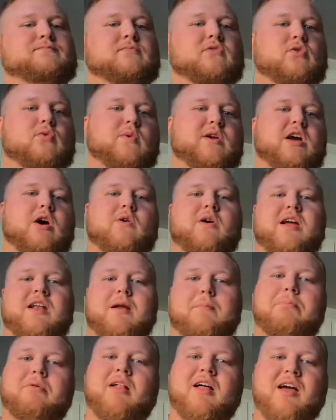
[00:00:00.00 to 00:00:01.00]
We go get in
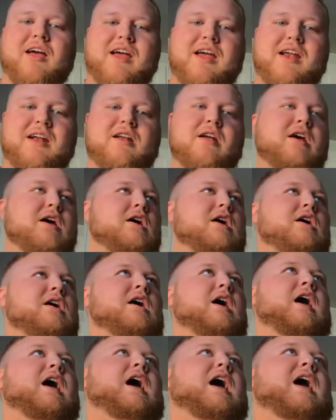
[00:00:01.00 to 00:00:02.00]
a plane,
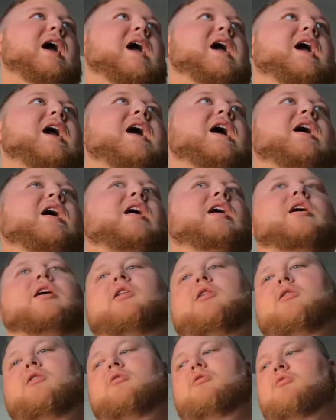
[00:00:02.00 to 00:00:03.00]

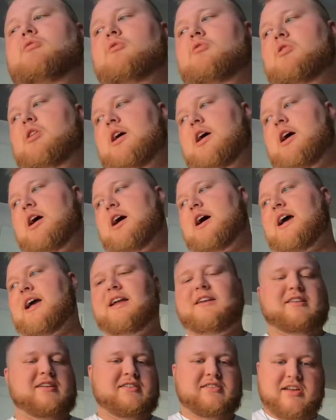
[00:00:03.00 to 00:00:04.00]
and
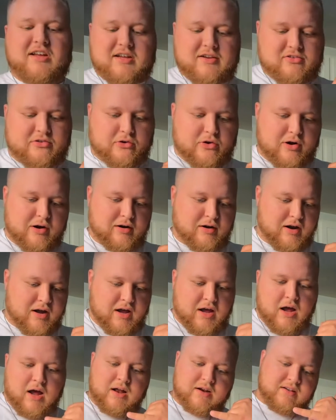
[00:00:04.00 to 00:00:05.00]
ATC gets on
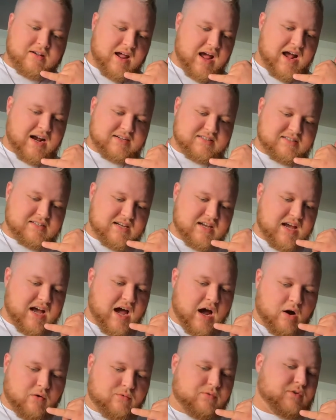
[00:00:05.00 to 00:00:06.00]
taxi
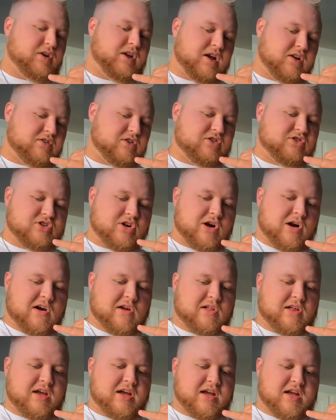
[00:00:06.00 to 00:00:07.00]
Alpha Delta
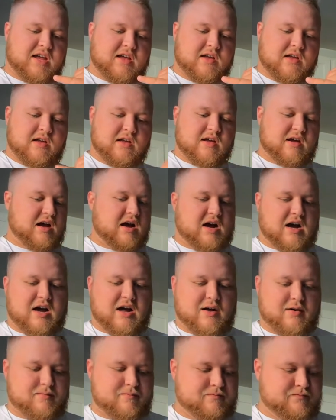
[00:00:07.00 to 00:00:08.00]
Charlie.
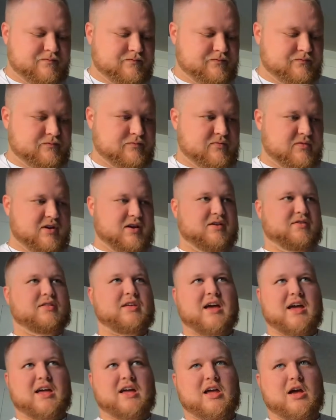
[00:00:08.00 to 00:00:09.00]

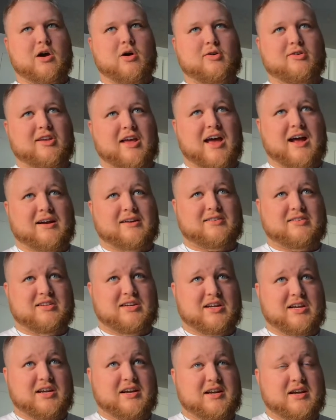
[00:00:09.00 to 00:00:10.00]
They go
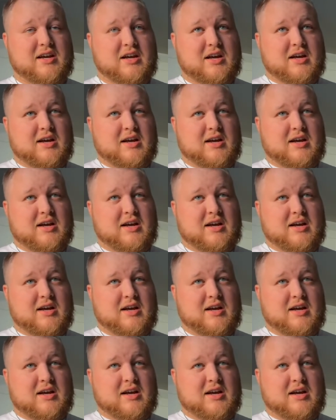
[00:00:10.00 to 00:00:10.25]
taxi.